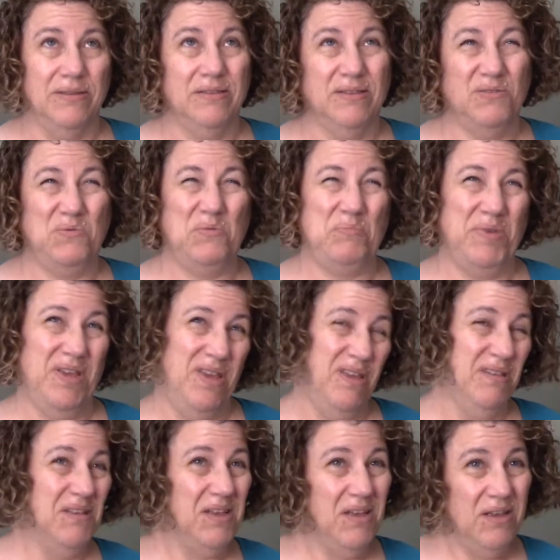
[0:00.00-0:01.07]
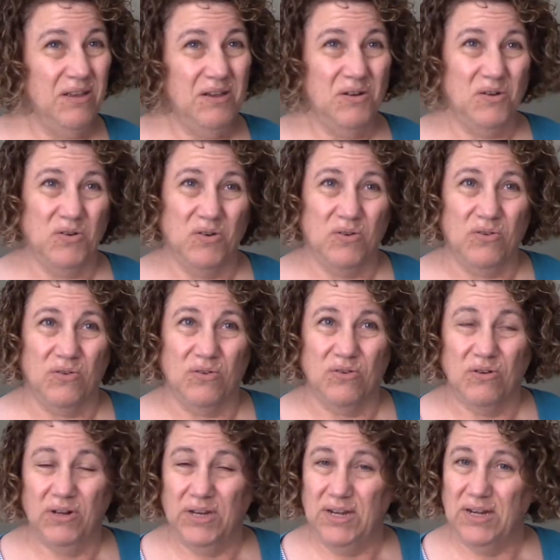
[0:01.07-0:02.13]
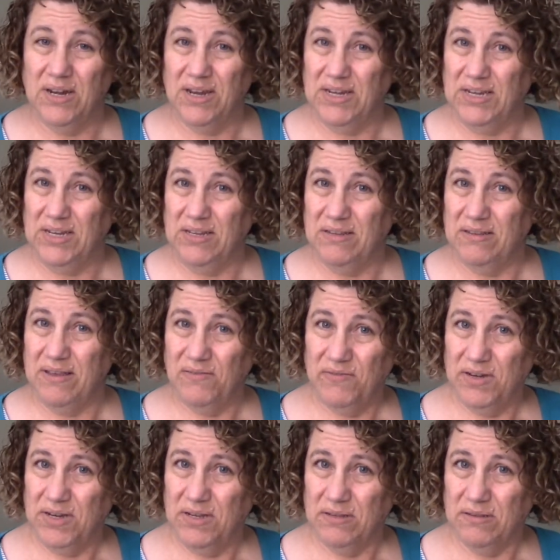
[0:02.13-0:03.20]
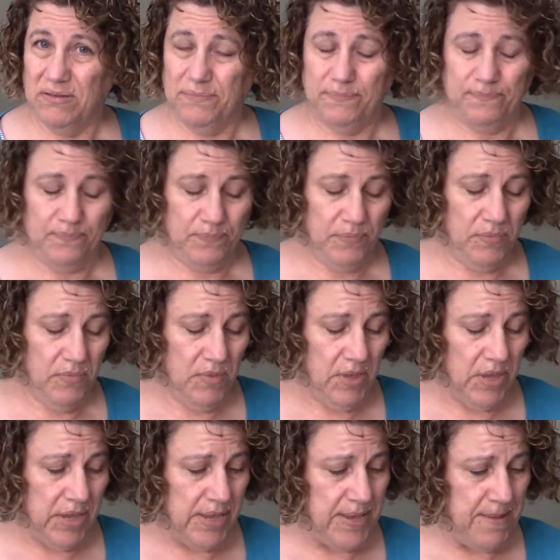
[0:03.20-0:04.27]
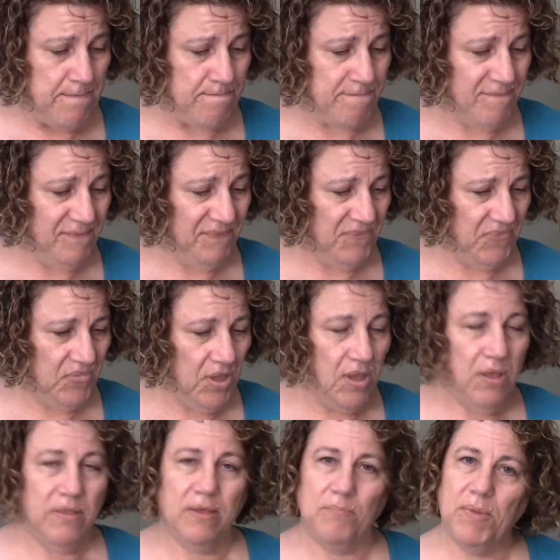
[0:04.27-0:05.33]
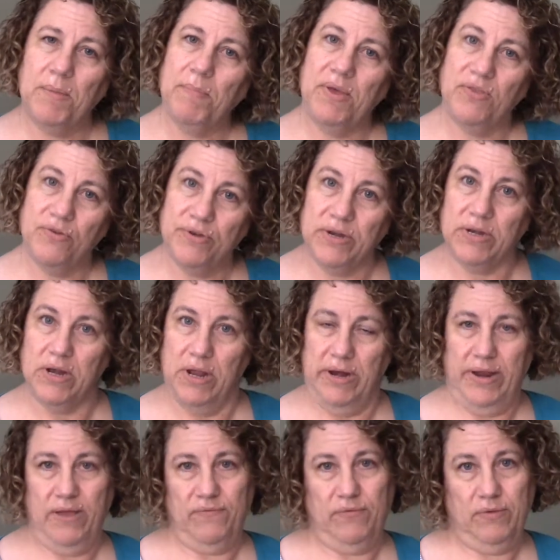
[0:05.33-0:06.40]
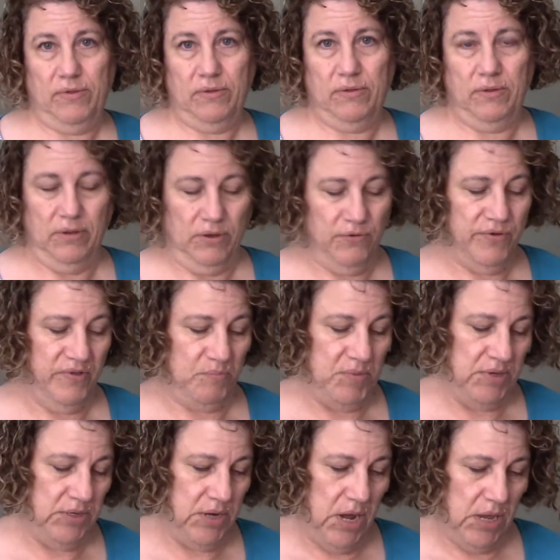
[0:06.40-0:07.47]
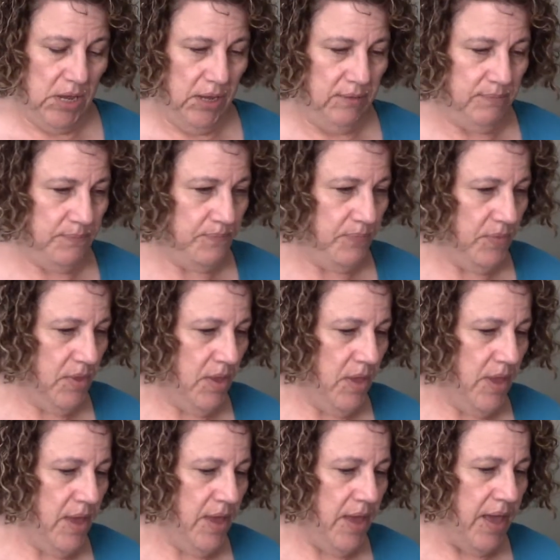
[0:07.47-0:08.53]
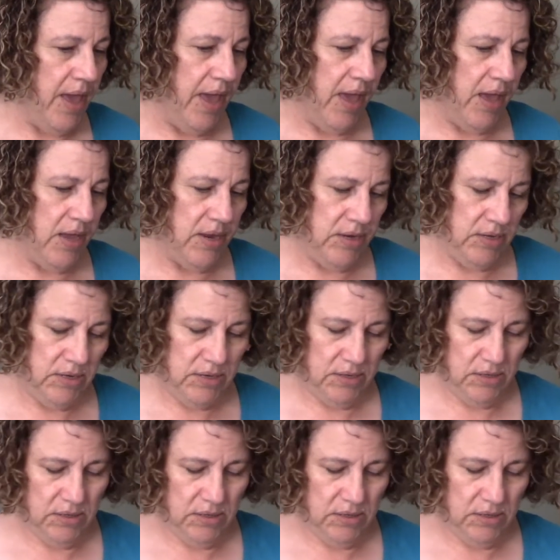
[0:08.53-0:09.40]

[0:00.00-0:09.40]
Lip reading: this would be early 1970s, that my mother did not have a Christmas stocking, and